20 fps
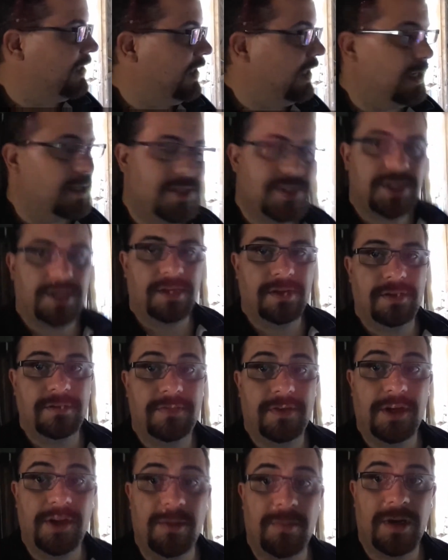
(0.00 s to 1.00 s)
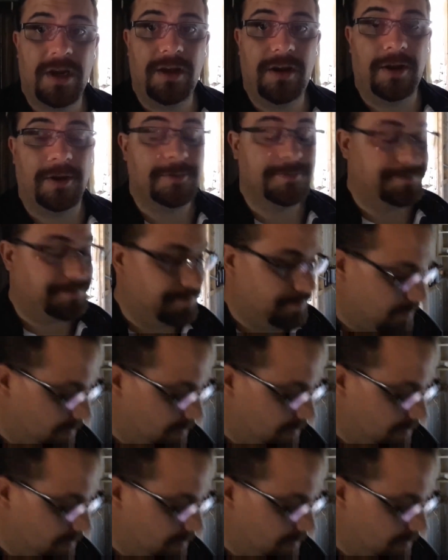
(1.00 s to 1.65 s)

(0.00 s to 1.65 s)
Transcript: Yeah, so finally got my logo.